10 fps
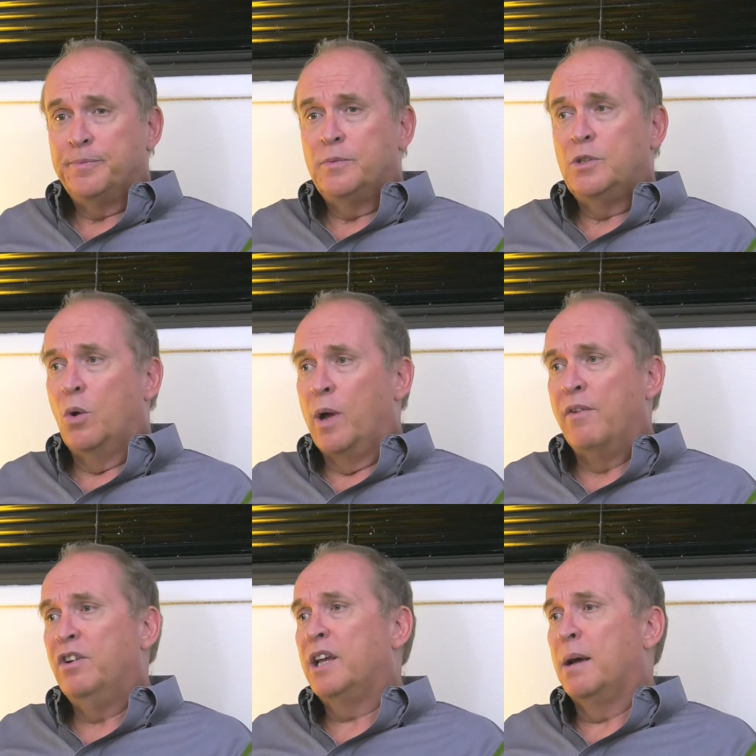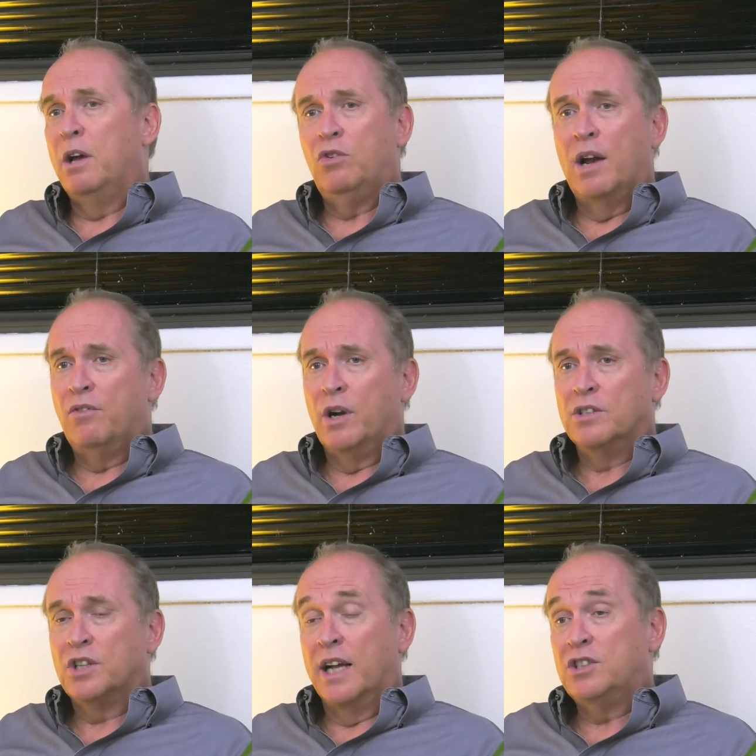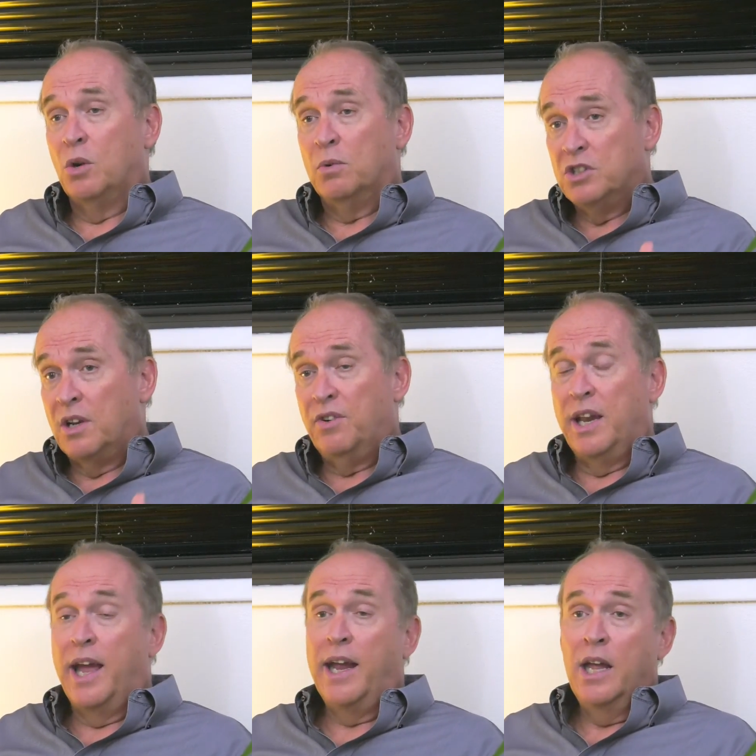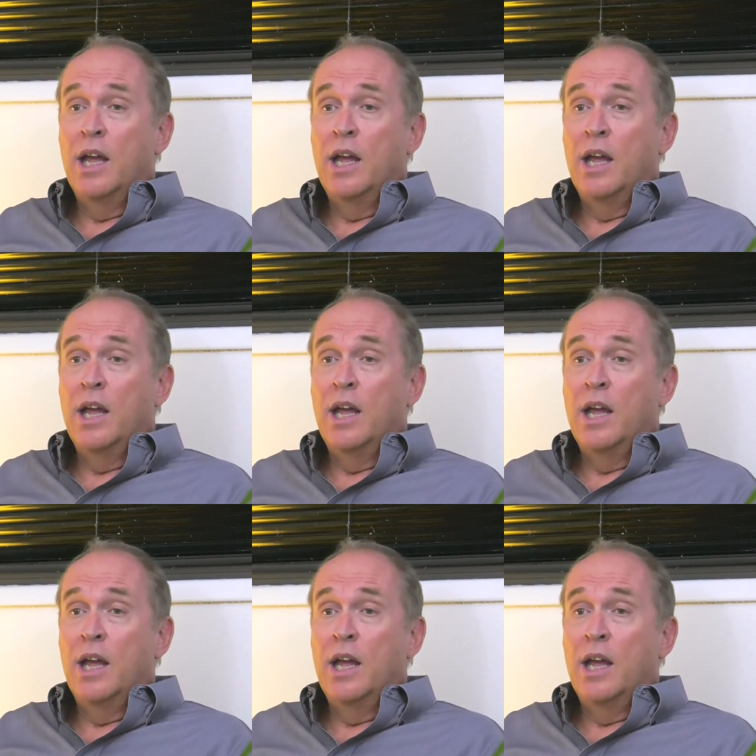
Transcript: So every time I drive around Scottsdale, which is every day,